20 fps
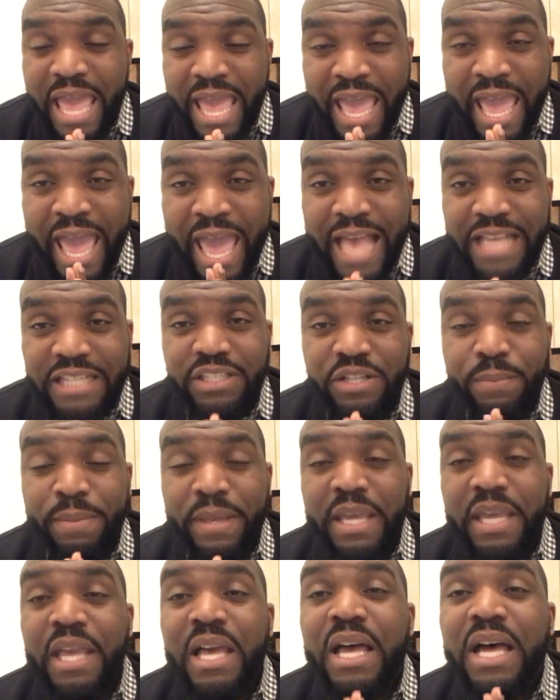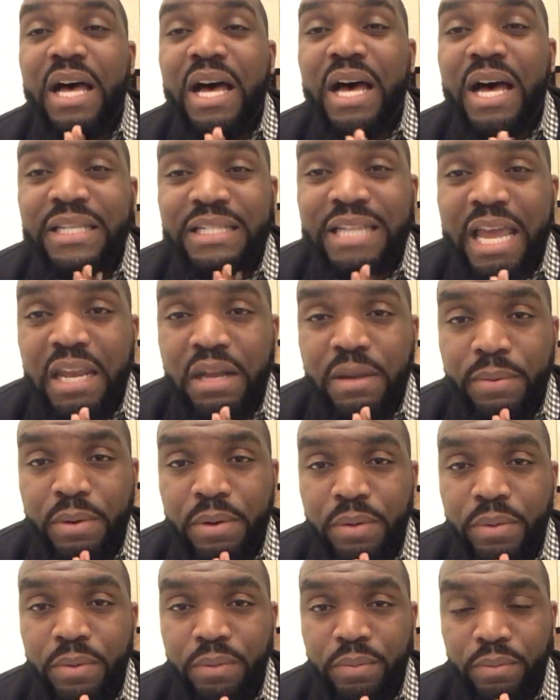It has to be
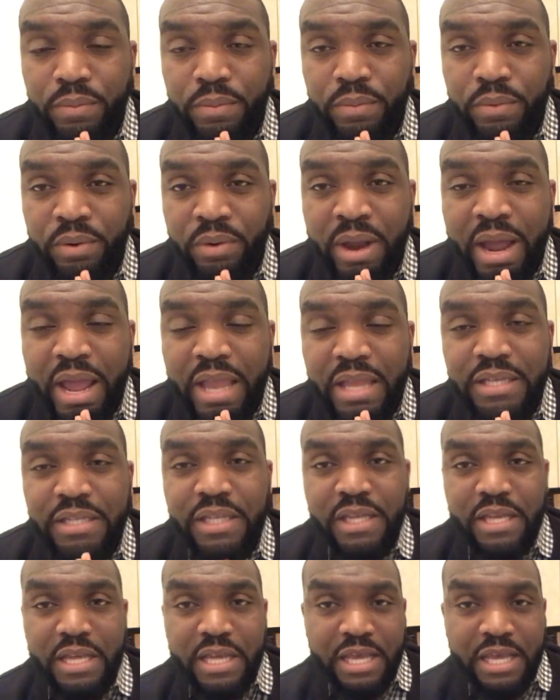attainable, all right?